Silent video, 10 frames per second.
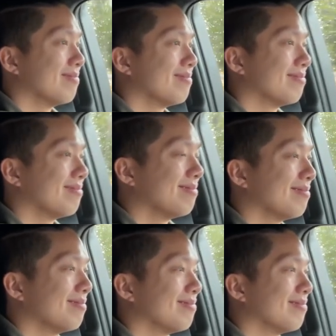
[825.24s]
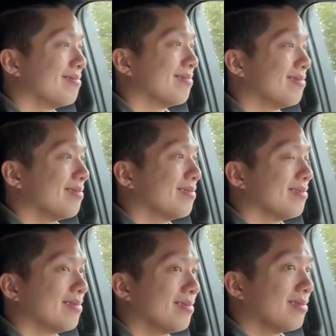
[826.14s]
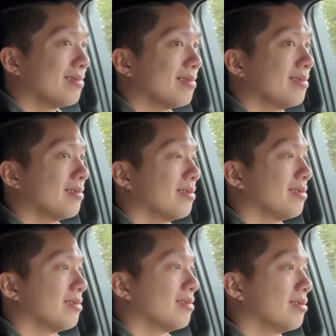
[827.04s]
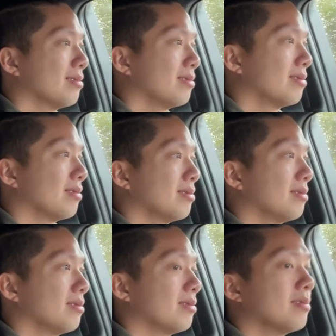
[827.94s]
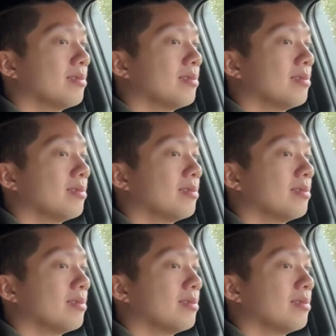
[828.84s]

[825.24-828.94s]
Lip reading: (not speaking)